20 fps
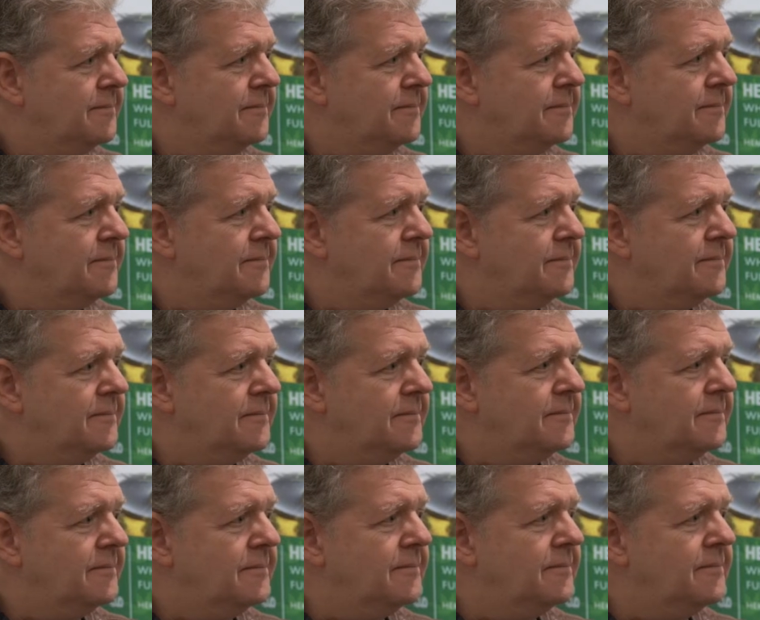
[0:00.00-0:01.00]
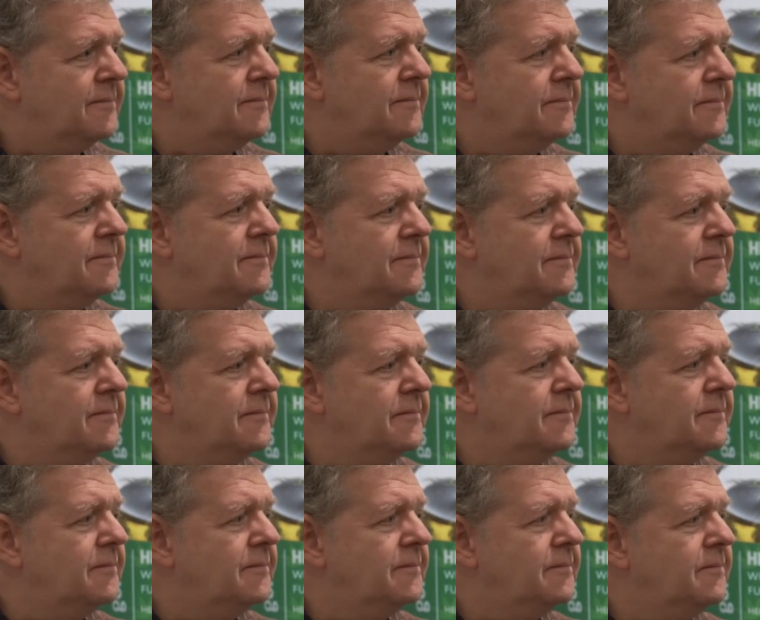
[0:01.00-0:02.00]

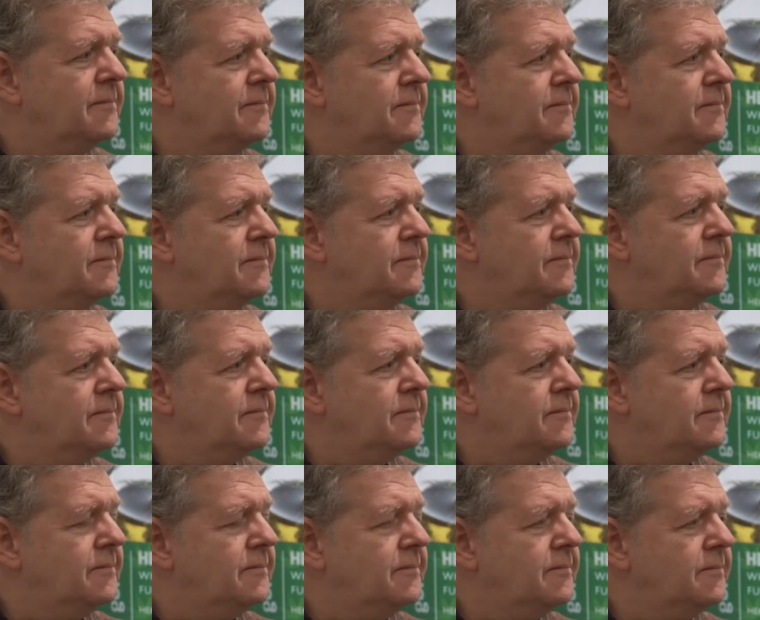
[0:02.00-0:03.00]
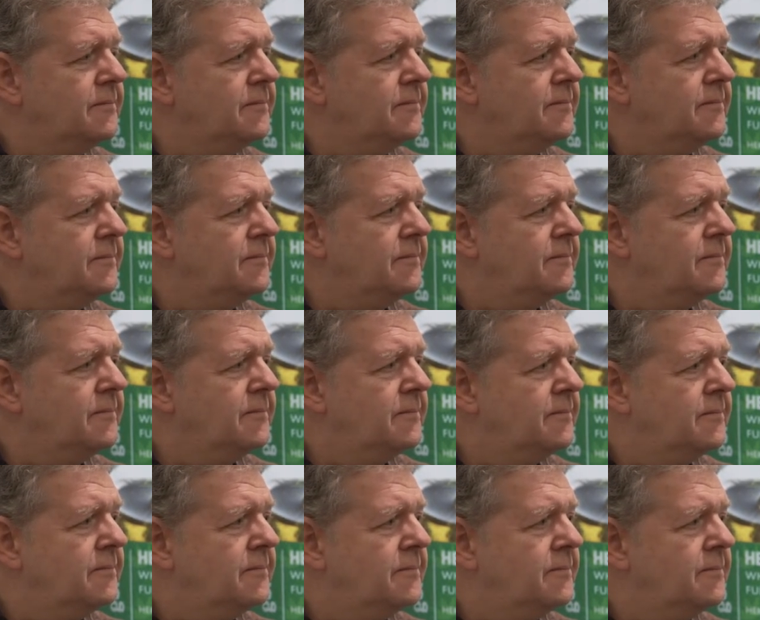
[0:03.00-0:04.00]

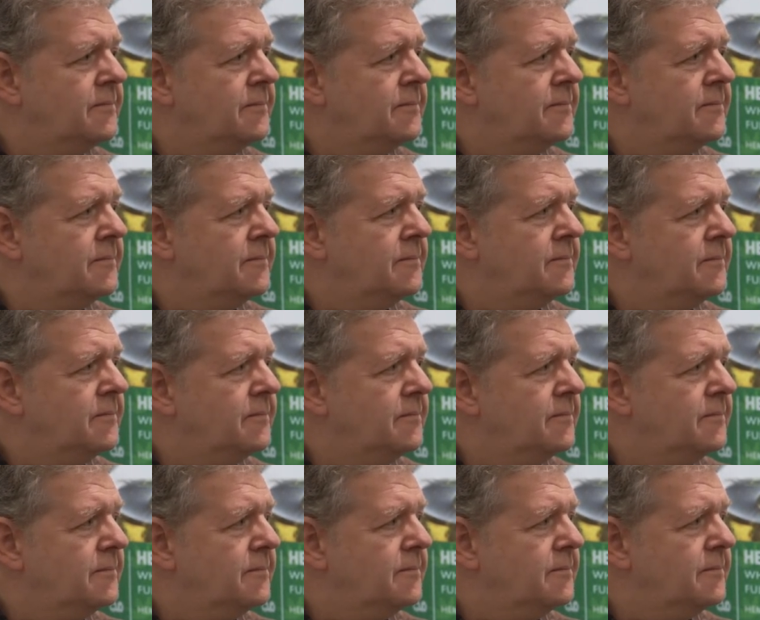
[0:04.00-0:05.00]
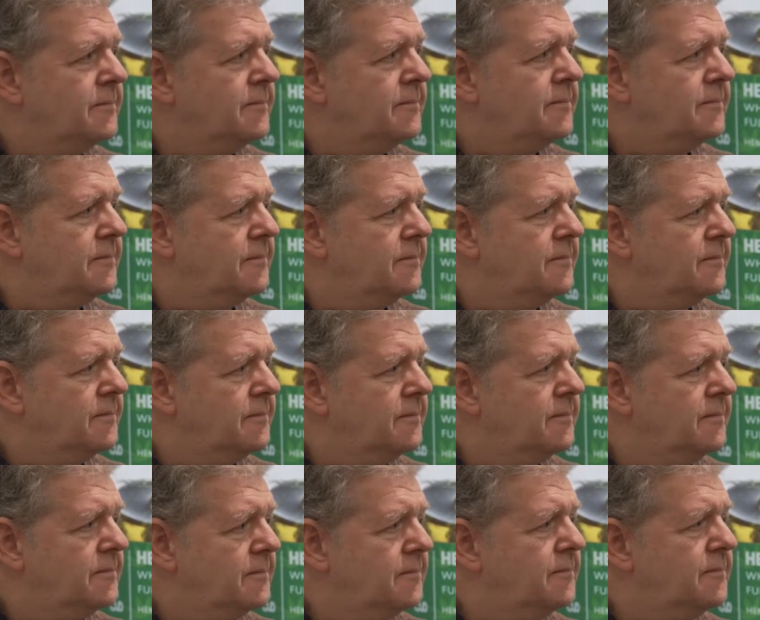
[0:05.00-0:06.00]

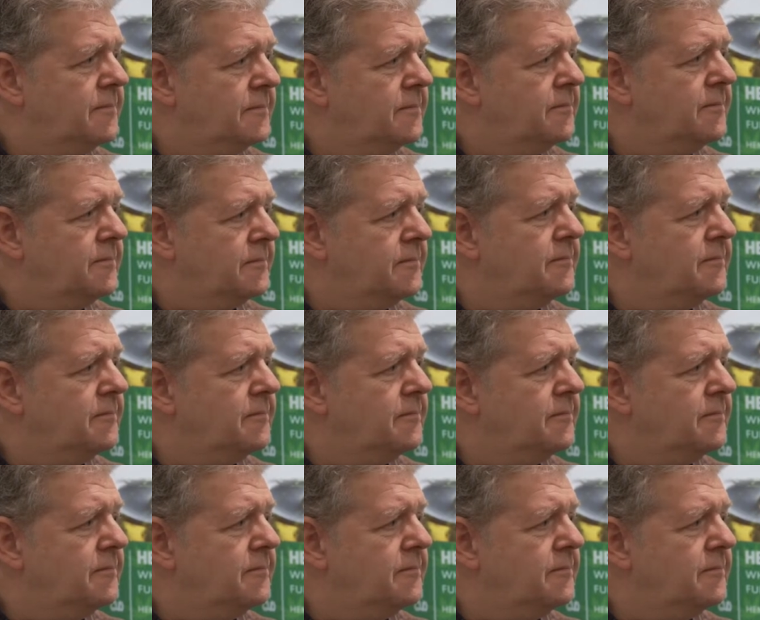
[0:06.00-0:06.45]
The person shown says nothing.